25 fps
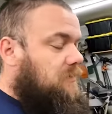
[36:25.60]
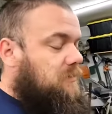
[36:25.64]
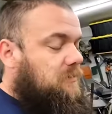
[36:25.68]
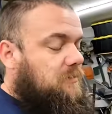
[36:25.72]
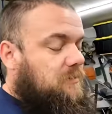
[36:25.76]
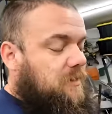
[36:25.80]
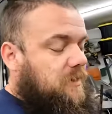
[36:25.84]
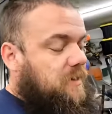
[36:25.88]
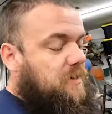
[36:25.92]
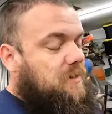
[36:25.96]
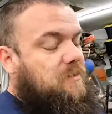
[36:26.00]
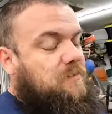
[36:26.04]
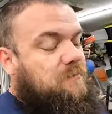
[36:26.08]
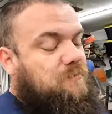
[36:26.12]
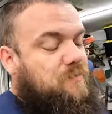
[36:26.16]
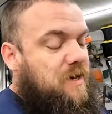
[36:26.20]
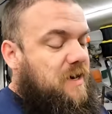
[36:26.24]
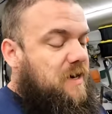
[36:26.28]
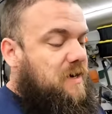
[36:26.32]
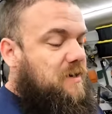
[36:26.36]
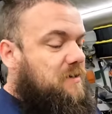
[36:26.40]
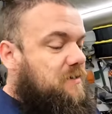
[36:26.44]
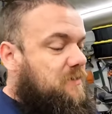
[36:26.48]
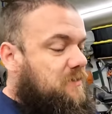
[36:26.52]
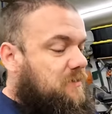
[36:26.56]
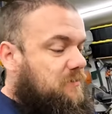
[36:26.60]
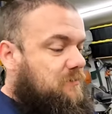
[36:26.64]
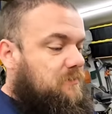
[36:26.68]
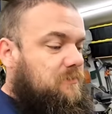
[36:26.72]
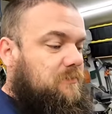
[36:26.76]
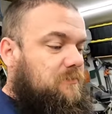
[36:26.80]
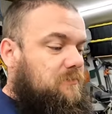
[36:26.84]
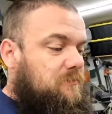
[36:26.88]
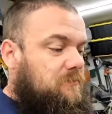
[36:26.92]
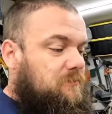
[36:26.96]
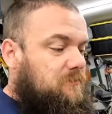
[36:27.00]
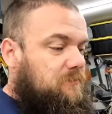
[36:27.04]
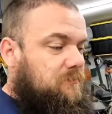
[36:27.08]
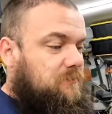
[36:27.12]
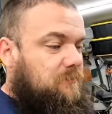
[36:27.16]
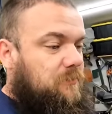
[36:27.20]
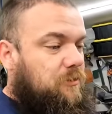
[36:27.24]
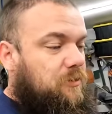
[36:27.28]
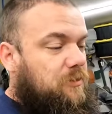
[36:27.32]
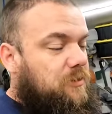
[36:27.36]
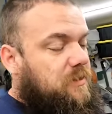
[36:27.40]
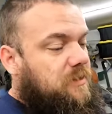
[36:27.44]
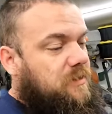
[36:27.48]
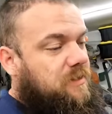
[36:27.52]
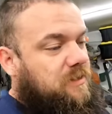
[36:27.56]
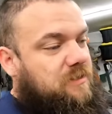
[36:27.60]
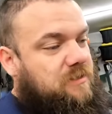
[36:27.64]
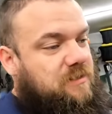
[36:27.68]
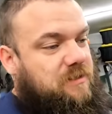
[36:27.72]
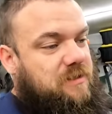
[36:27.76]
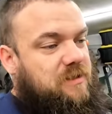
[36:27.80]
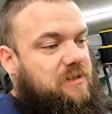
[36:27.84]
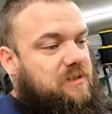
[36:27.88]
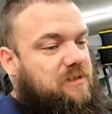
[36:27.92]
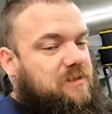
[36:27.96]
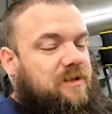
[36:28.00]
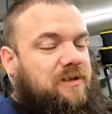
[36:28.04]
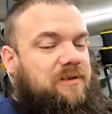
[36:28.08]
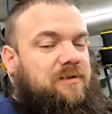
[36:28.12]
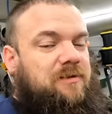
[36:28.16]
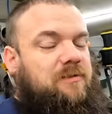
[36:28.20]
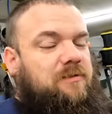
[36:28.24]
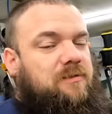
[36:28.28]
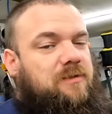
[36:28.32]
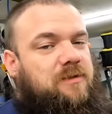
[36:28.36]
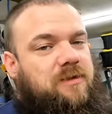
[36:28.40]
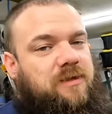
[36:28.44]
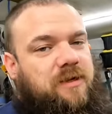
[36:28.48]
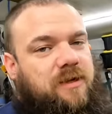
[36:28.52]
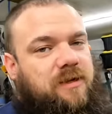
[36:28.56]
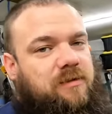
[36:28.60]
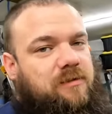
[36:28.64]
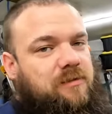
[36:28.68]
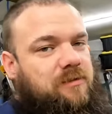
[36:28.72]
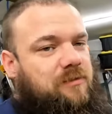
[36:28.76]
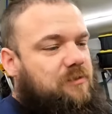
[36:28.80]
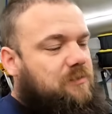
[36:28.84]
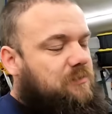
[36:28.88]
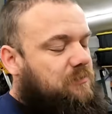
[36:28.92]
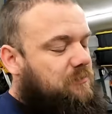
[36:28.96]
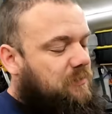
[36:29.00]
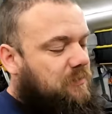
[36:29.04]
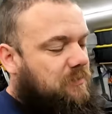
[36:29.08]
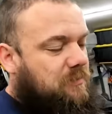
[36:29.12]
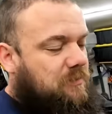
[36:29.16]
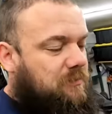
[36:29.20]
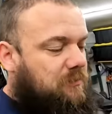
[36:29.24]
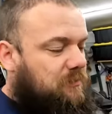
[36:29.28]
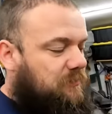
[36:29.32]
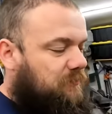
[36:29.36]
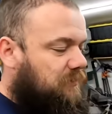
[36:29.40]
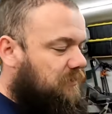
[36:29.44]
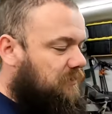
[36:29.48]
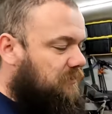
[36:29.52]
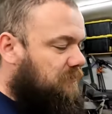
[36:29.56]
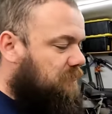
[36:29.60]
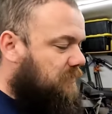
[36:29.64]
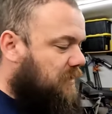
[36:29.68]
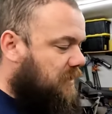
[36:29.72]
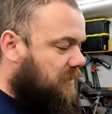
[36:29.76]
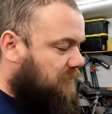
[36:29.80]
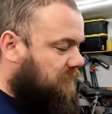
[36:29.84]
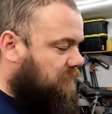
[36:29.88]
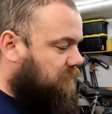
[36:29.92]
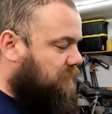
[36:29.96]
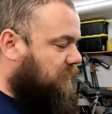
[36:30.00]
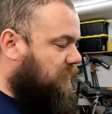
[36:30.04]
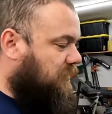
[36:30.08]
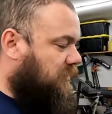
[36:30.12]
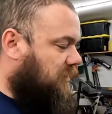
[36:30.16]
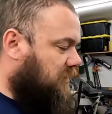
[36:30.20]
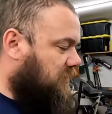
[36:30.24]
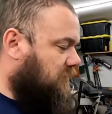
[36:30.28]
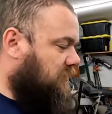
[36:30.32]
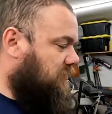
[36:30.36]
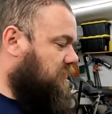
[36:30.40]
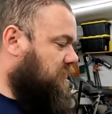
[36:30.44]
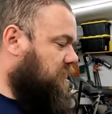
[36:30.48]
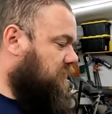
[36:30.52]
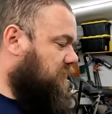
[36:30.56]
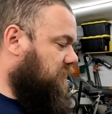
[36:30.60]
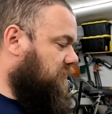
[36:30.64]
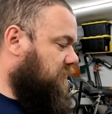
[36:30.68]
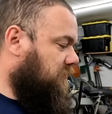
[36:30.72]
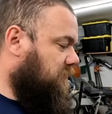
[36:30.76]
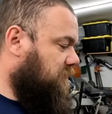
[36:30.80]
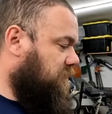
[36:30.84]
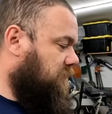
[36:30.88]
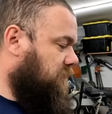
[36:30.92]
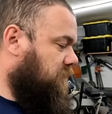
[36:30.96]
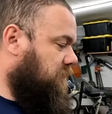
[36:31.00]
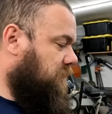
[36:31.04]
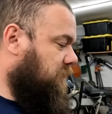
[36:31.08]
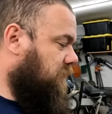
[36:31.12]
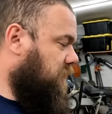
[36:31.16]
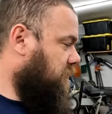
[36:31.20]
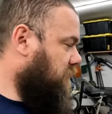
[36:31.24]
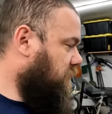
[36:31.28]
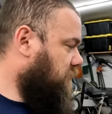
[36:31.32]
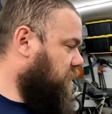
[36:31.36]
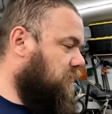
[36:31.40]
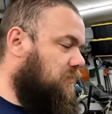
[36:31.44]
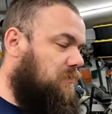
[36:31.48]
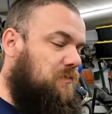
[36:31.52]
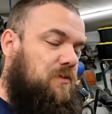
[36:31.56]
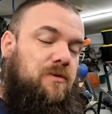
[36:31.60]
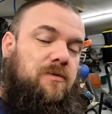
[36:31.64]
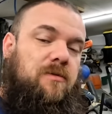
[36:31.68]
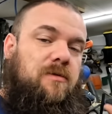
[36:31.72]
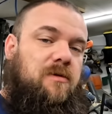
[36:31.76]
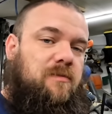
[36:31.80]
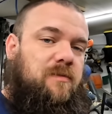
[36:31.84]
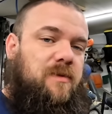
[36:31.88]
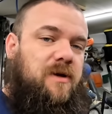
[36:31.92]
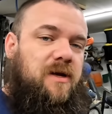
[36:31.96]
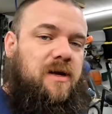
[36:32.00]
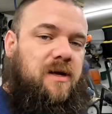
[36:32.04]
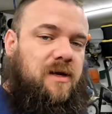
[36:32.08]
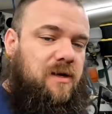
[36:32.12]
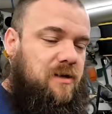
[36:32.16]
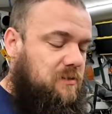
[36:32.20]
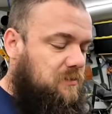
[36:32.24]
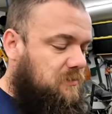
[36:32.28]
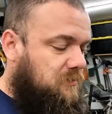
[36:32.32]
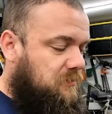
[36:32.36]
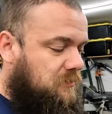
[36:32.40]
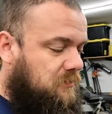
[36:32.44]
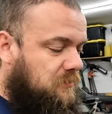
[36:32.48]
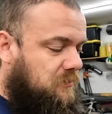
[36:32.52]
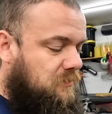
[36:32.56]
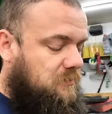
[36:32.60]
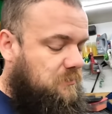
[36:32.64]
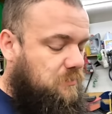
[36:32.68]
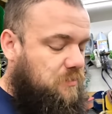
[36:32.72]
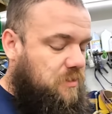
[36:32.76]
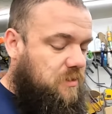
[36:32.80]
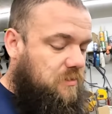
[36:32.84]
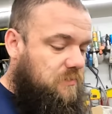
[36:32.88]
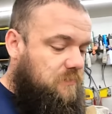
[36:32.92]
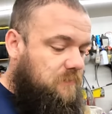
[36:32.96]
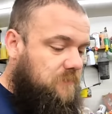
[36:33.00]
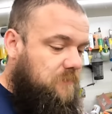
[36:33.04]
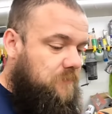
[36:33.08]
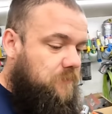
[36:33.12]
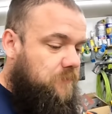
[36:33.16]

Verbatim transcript: there and back and looking at sea containers for sale and doing all of these random things. I don't know what I'm doing with my hand, but